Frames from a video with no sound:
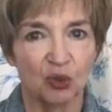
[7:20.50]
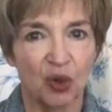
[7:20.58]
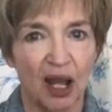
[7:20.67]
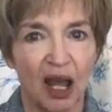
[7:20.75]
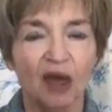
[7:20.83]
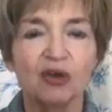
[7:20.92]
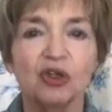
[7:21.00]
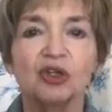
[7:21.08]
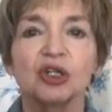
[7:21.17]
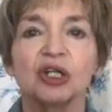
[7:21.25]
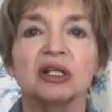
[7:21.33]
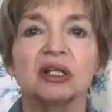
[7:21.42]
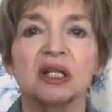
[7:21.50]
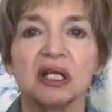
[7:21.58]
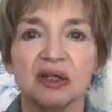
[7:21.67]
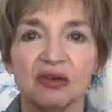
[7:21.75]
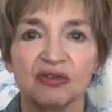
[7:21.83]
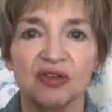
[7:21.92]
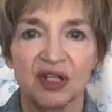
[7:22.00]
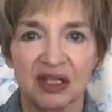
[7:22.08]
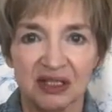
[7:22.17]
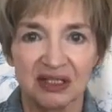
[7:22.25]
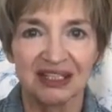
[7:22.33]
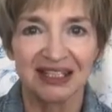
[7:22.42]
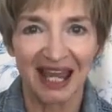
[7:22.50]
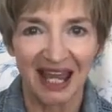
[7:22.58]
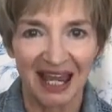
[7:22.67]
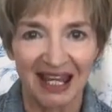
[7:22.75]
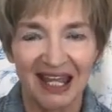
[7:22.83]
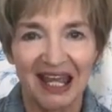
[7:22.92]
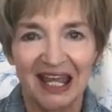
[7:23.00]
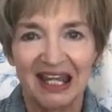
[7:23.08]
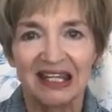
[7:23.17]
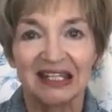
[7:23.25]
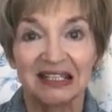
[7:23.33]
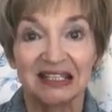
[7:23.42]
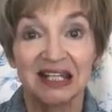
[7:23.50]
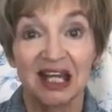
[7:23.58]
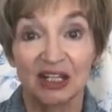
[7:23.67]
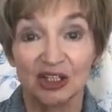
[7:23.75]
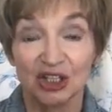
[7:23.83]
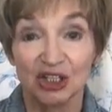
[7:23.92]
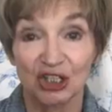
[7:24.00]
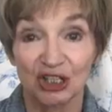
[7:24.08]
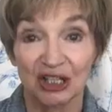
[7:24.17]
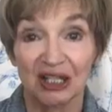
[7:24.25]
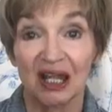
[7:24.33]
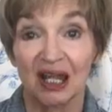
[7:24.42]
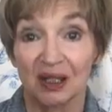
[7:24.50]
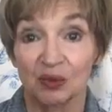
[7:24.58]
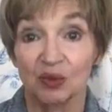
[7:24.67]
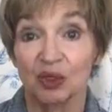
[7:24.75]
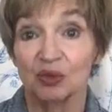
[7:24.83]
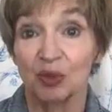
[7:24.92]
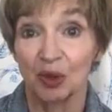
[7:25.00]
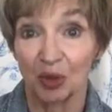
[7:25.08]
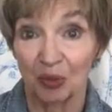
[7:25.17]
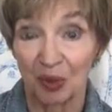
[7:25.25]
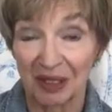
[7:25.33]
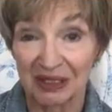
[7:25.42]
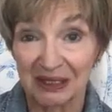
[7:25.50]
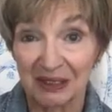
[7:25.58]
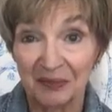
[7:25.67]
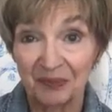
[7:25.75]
how you're going to live this day intentionally and with purpose.